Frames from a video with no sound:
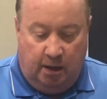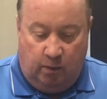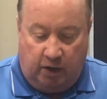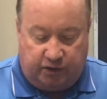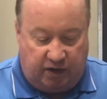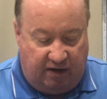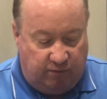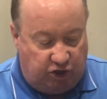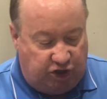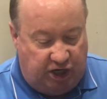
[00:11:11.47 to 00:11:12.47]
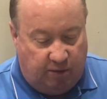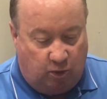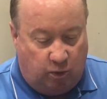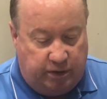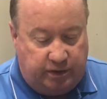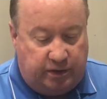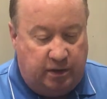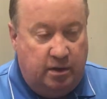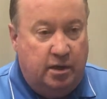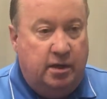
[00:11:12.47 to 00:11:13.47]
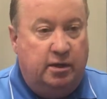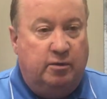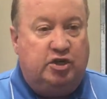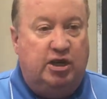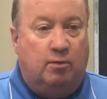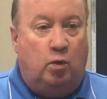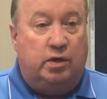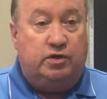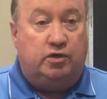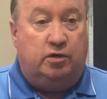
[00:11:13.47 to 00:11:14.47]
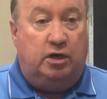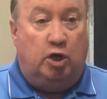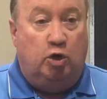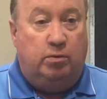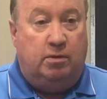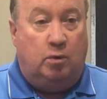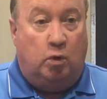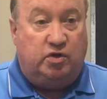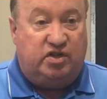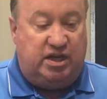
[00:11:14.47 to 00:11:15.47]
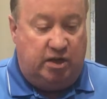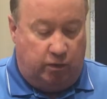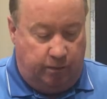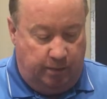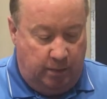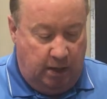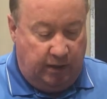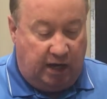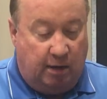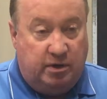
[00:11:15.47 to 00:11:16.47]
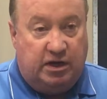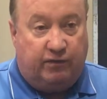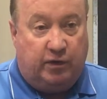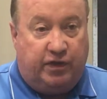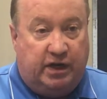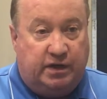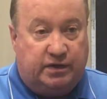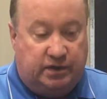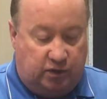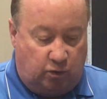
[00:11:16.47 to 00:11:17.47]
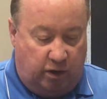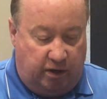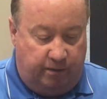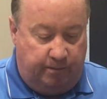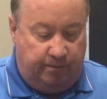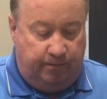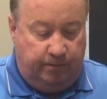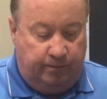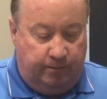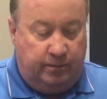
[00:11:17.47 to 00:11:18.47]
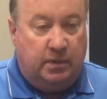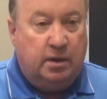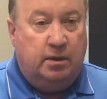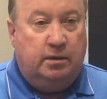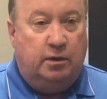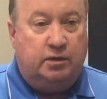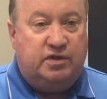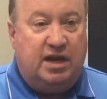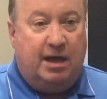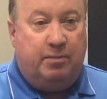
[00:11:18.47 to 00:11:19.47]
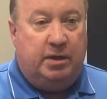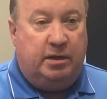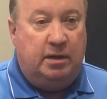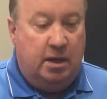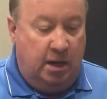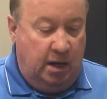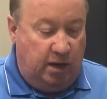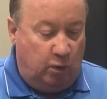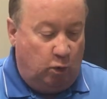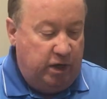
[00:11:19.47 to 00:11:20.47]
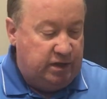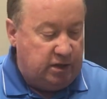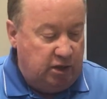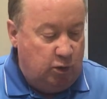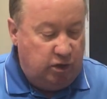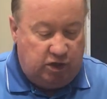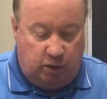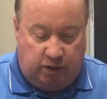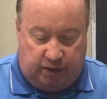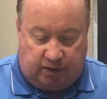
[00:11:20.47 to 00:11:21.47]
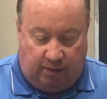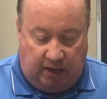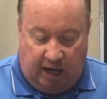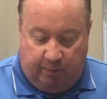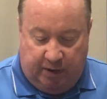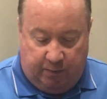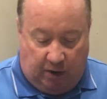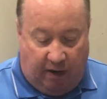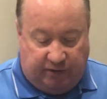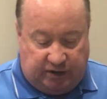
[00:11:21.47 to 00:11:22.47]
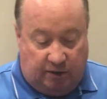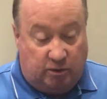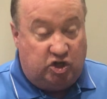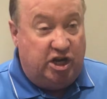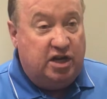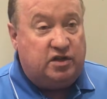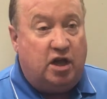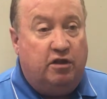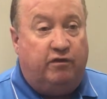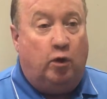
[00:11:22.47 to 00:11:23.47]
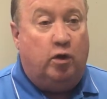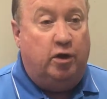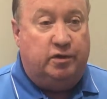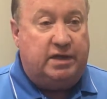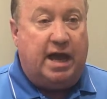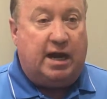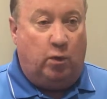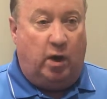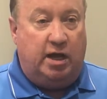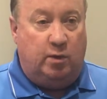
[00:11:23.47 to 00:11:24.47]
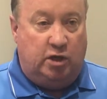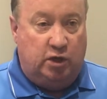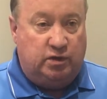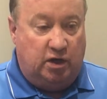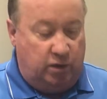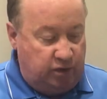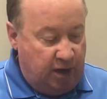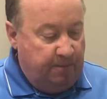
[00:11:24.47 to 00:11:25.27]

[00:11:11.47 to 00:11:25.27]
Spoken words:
We also have machinable ones. The machinable ones are in aluminum or steel. They come in different thicknesses as well. Those snap in. And the reason you would do this, I mean, a lot of people, obviously the machinists on the floor know exactly why you would use those.